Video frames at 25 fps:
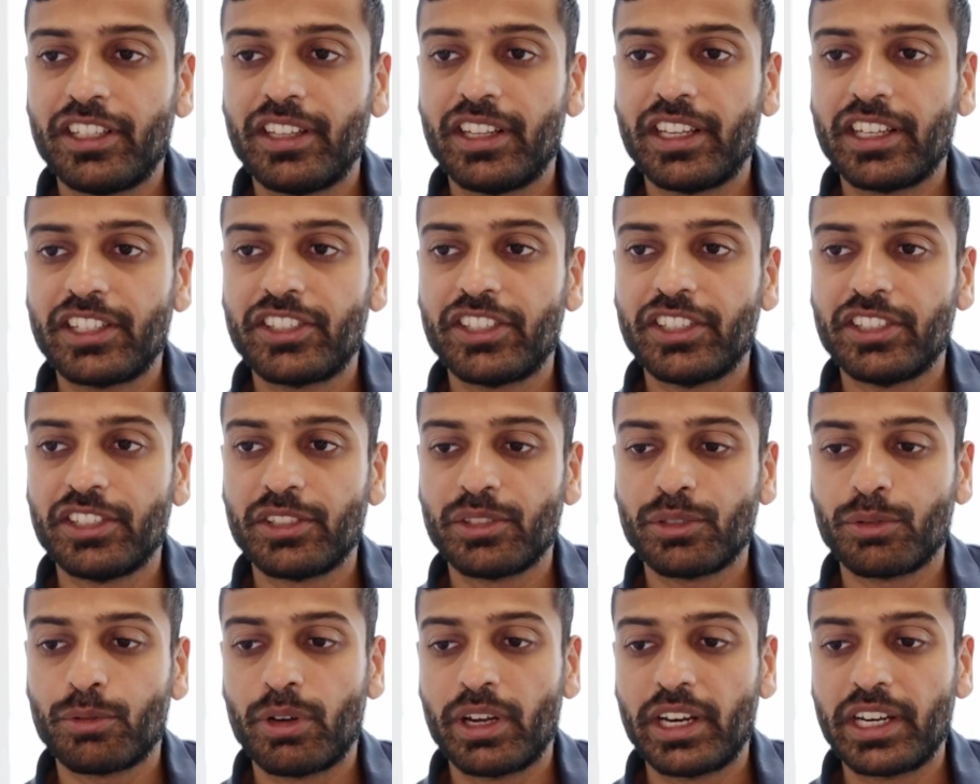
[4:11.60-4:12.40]
collection
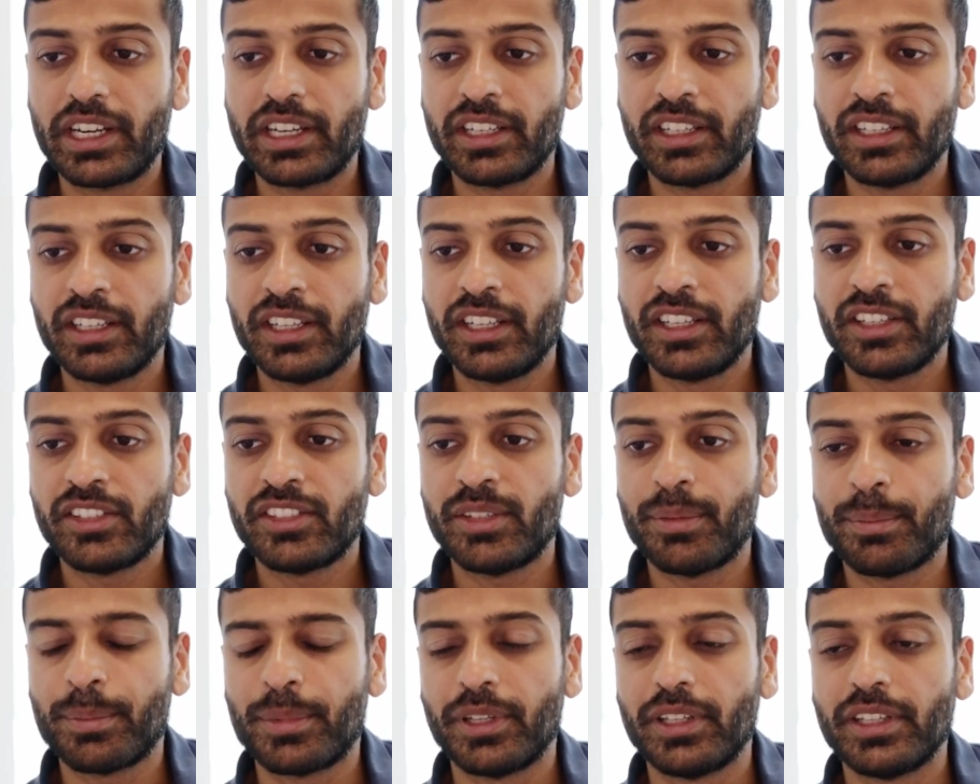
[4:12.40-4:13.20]
is quite
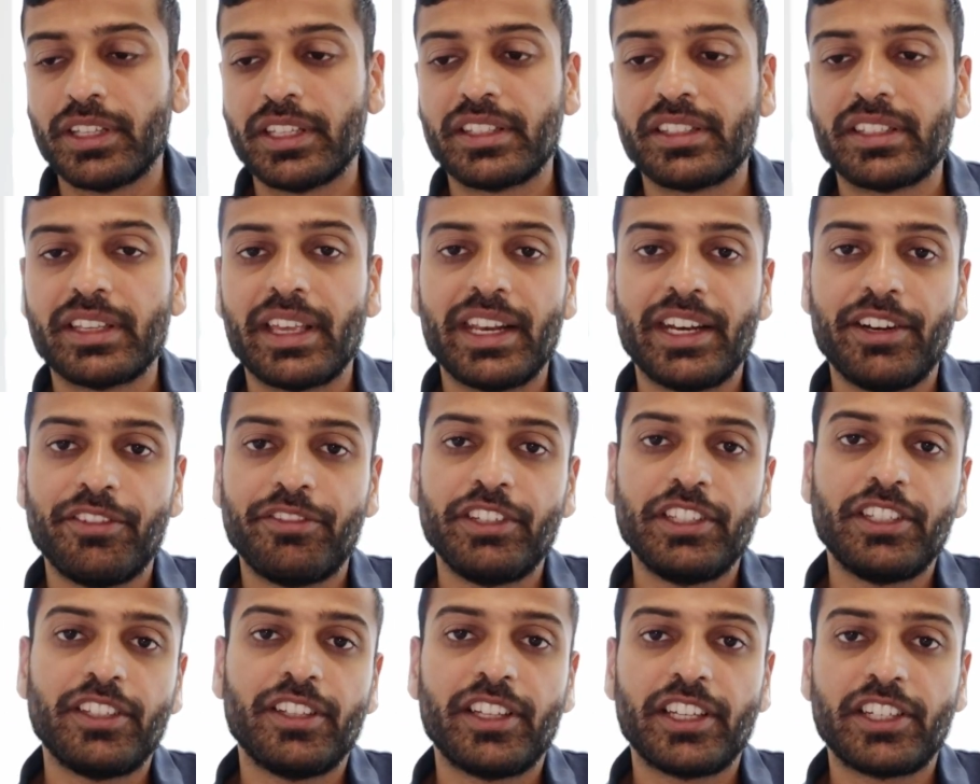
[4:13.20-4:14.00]
simple. It's an
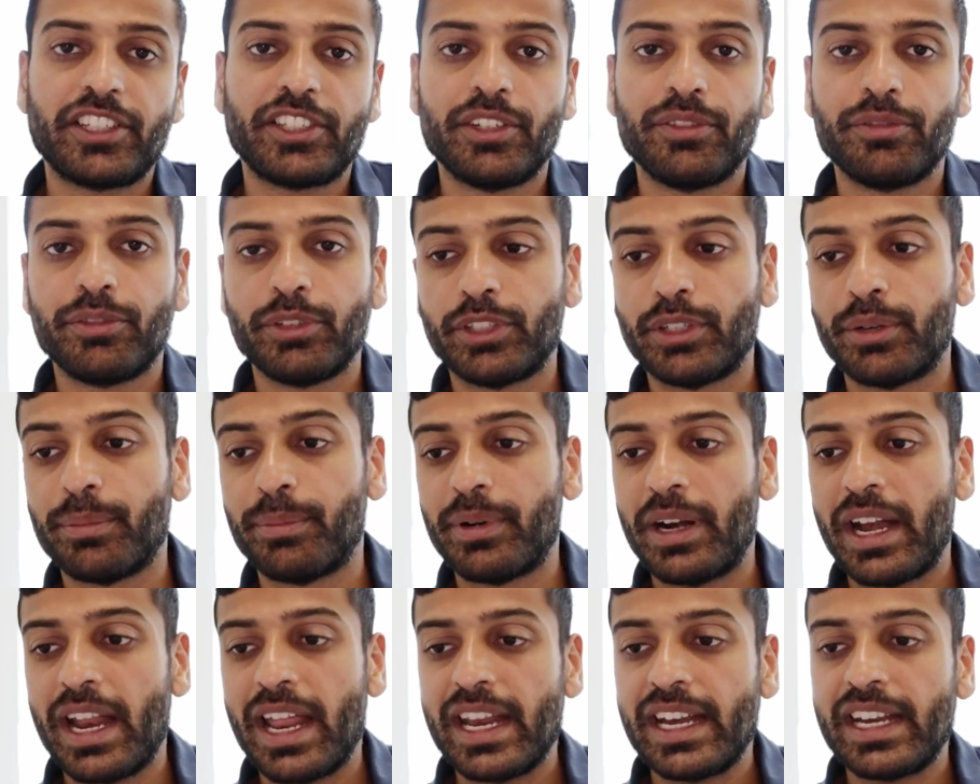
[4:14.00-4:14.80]
NFT collection for their
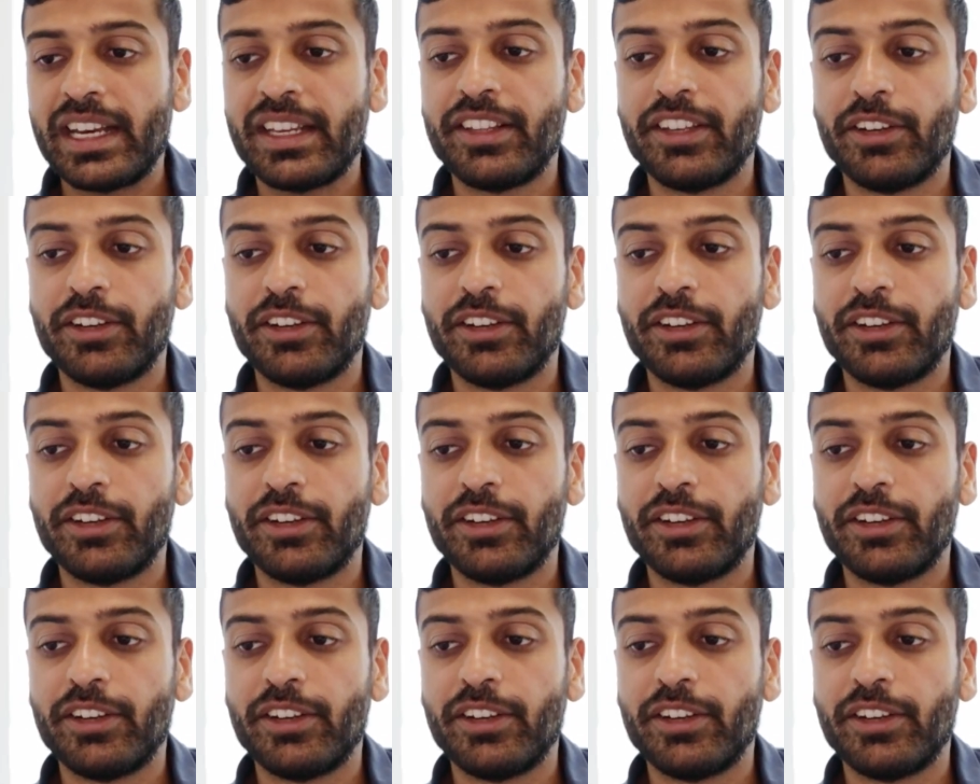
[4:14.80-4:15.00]
brand.